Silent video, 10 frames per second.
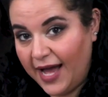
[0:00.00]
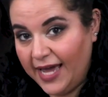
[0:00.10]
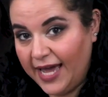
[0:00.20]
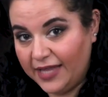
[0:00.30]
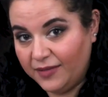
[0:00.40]

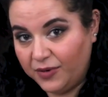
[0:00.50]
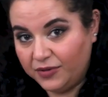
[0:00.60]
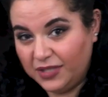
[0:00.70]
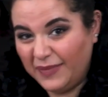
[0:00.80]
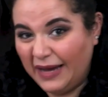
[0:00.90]
I add the
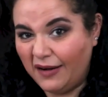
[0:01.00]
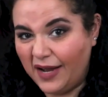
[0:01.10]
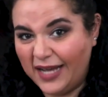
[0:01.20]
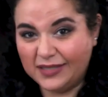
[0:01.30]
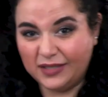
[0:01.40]
protein powder,
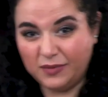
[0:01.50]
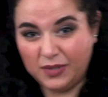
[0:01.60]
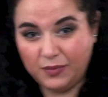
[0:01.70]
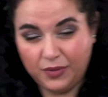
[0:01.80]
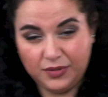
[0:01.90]
adds a little
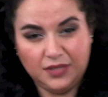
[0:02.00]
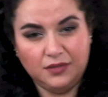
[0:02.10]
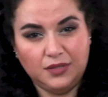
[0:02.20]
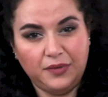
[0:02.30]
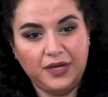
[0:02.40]
bit of
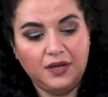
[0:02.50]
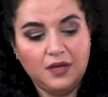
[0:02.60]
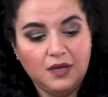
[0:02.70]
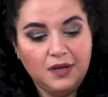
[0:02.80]
protein to it.